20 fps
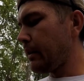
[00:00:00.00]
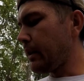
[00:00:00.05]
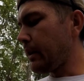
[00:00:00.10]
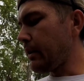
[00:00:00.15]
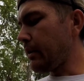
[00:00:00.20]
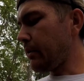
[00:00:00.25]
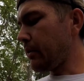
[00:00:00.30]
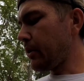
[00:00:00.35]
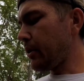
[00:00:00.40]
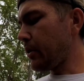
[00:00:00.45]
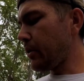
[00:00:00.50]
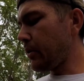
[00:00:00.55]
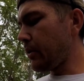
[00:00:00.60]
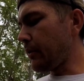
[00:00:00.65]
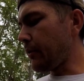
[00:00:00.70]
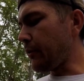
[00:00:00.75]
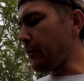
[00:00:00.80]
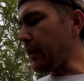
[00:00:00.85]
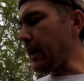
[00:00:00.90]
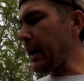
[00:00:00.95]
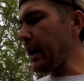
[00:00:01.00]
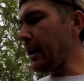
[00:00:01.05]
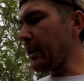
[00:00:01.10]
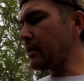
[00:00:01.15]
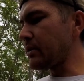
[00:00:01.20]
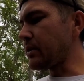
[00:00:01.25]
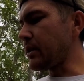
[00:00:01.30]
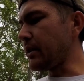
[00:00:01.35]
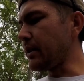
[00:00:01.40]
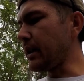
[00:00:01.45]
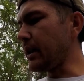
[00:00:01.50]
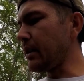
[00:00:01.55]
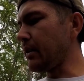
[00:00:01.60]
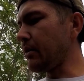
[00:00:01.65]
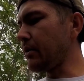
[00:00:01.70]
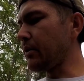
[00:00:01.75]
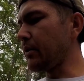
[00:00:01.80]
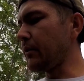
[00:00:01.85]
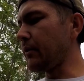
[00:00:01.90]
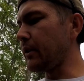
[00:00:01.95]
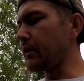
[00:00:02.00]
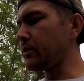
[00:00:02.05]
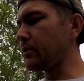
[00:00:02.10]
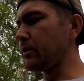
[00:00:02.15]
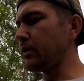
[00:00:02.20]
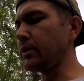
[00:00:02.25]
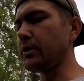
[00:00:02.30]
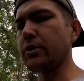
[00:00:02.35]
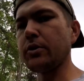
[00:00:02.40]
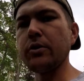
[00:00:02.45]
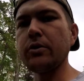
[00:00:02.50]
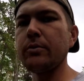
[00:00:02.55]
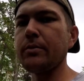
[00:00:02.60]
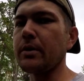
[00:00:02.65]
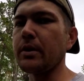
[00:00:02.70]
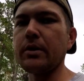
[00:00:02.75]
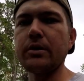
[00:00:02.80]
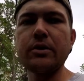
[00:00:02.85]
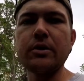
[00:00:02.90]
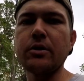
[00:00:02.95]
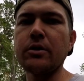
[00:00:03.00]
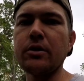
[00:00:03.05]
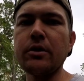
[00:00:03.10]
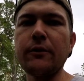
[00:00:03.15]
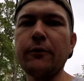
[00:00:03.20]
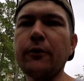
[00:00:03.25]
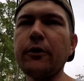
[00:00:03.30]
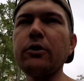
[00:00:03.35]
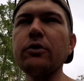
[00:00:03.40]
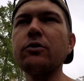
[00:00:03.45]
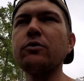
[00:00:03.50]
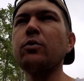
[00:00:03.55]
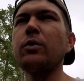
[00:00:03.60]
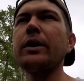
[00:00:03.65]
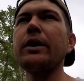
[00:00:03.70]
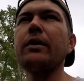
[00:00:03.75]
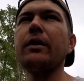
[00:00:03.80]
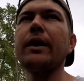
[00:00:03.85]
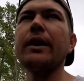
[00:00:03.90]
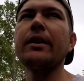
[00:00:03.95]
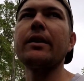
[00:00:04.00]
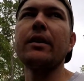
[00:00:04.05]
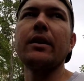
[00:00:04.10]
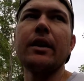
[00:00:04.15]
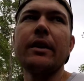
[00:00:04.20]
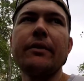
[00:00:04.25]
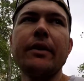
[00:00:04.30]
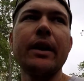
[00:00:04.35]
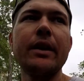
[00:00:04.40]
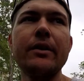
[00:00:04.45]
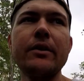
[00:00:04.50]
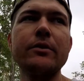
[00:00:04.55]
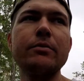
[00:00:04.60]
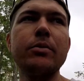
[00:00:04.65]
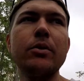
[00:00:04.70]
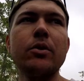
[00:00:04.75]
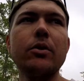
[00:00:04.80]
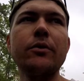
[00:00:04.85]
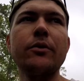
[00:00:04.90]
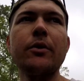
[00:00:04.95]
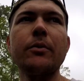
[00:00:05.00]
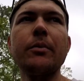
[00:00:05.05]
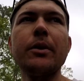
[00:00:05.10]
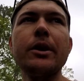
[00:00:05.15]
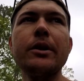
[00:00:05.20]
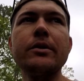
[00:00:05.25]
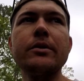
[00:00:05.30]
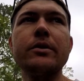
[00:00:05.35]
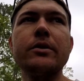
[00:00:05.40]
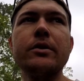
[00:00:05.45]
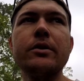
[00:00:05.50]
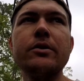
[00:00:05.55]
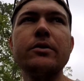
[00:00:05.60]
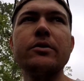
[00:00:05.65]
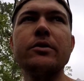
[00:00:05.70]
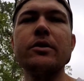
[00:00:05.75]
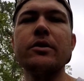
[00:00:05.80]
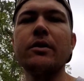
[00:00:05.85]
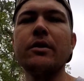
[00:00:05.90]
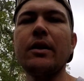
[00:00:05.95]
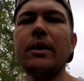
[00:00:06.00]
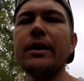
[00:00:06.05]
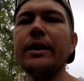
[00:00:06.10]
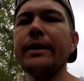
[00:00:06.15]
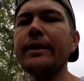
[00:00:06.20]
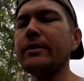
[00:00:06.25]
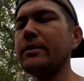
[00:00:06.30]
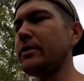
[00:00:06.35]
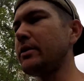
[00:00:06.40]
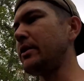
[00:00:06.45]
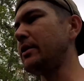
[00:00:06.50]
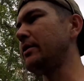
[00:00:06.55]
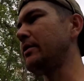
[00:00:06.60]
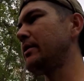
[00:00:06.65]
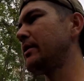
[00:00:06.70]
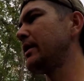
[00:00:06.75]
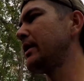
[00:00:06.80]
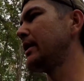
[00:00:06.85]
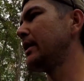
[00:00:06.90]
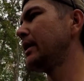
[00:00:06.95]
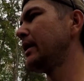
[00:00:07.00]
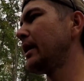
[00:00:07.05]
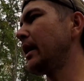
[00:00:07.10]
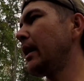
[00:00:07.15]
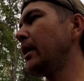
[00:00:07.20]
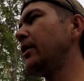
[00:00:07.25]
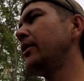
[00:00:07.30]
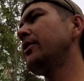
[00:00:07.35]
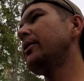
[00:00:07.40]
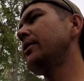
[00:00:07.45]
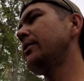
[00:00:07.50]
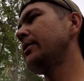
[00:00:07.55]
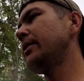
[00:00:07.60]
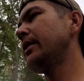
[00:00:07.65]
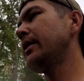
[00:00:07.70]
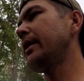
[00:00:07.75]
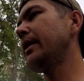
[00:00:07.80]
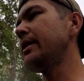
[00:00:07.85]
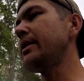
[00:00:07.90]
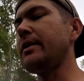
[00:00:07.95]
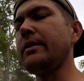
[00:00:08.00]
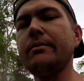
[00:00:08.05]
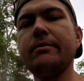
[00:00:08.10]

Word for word: I don't know the facts on that. I don't know if that's really true, but it just it feels way lighter. And I've had this blower for months and used it a lot. So I don't know. I really like it.